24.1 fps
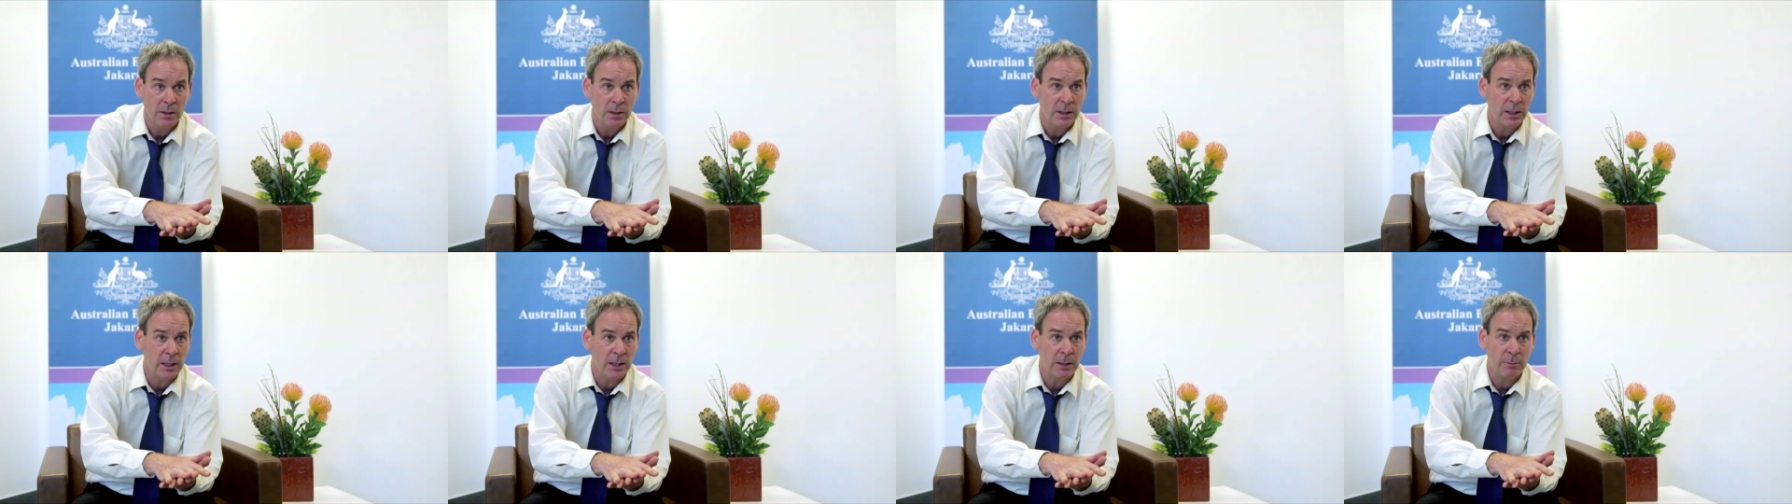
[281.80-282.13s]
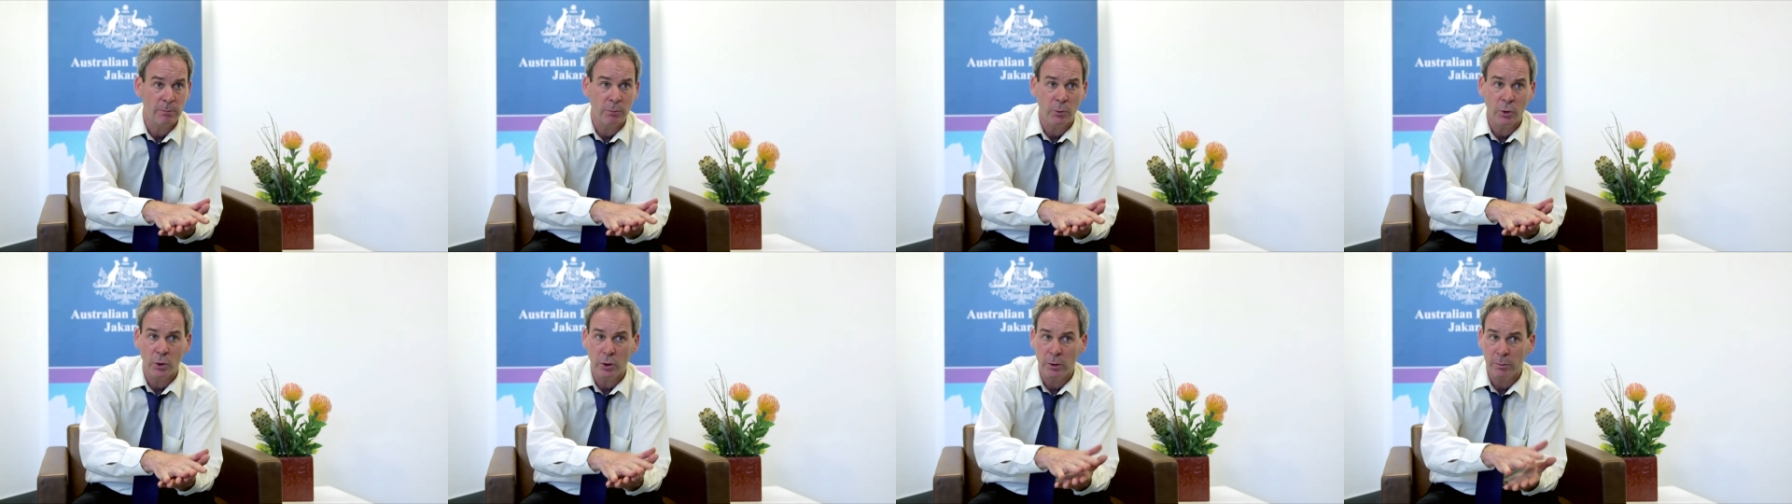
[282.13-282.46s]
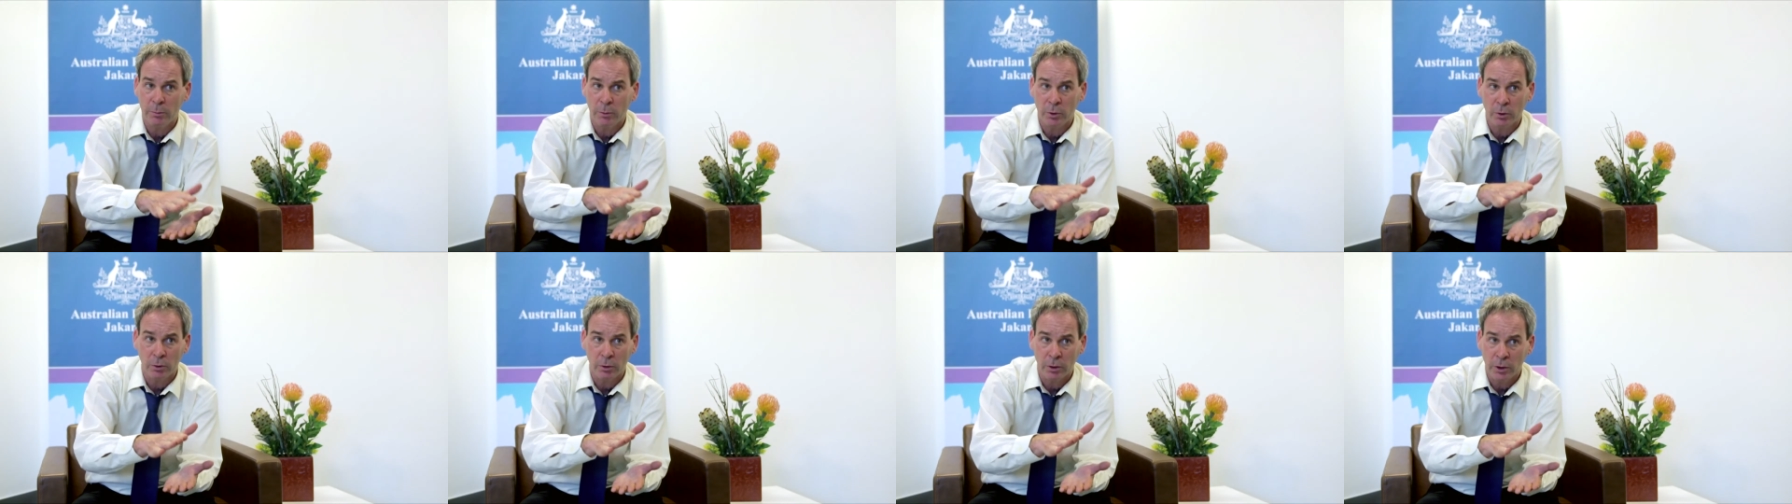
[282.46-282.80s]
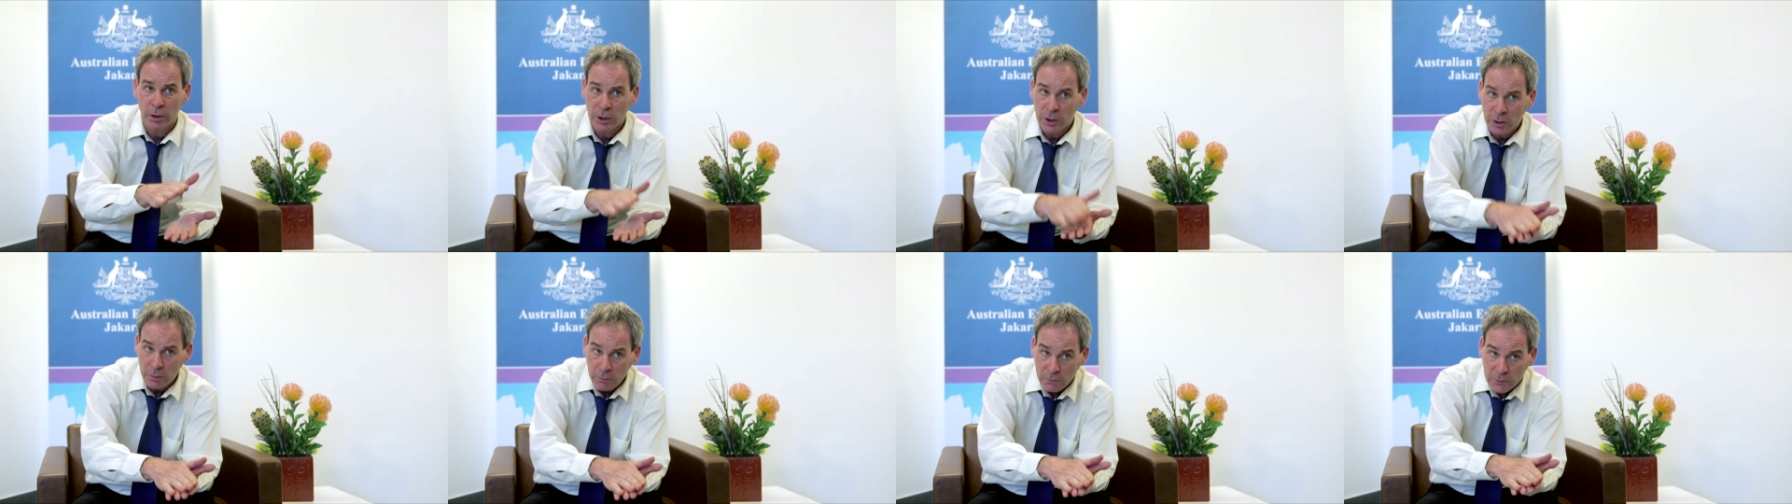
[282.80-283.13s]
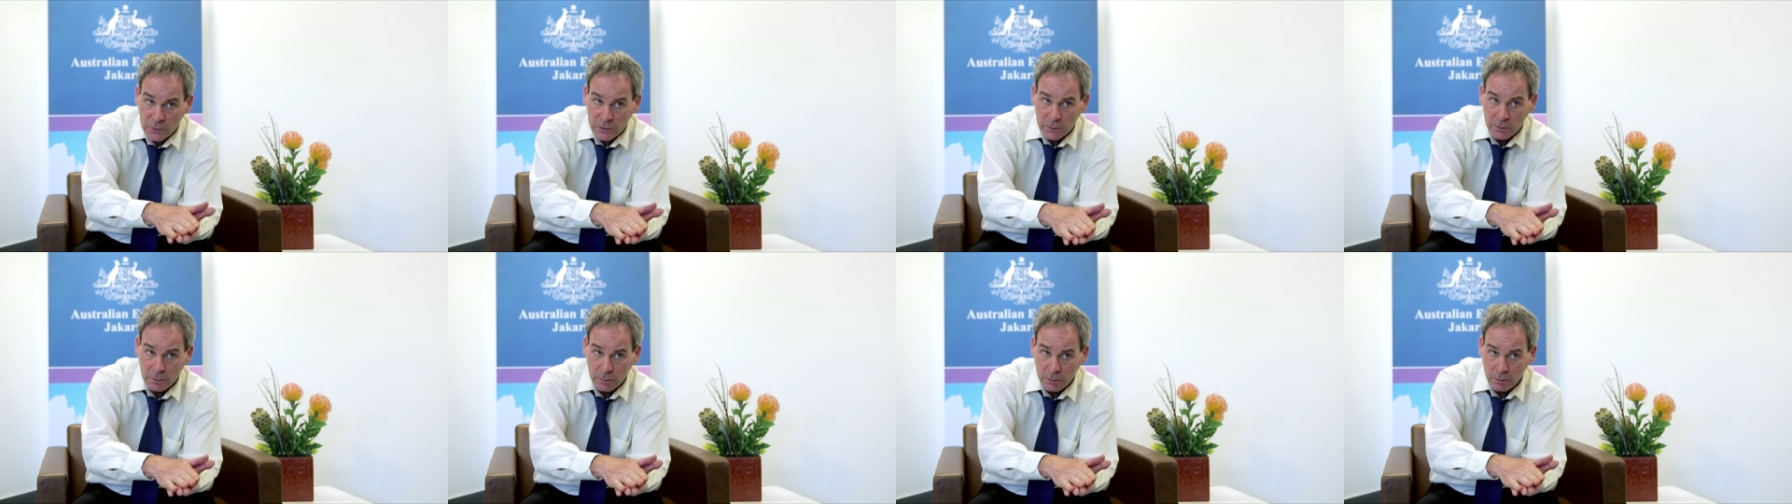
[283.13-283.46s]
getting more and more
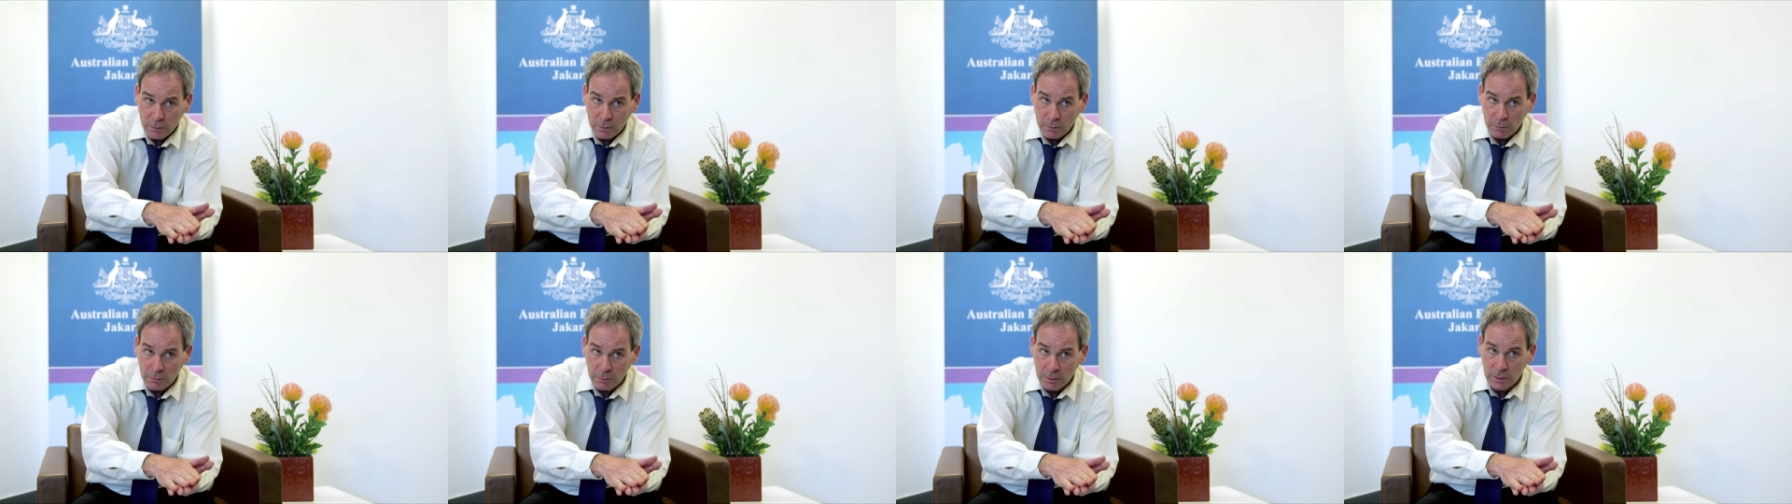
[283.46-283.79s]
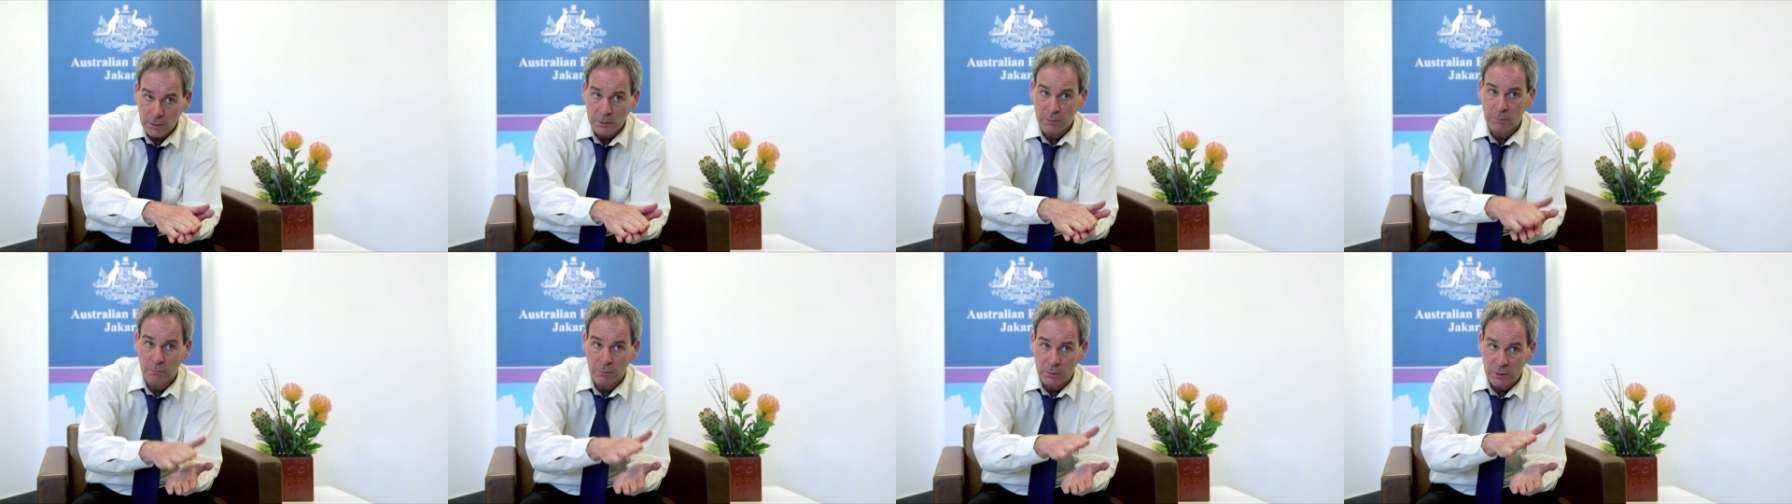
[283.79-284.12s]
acute with,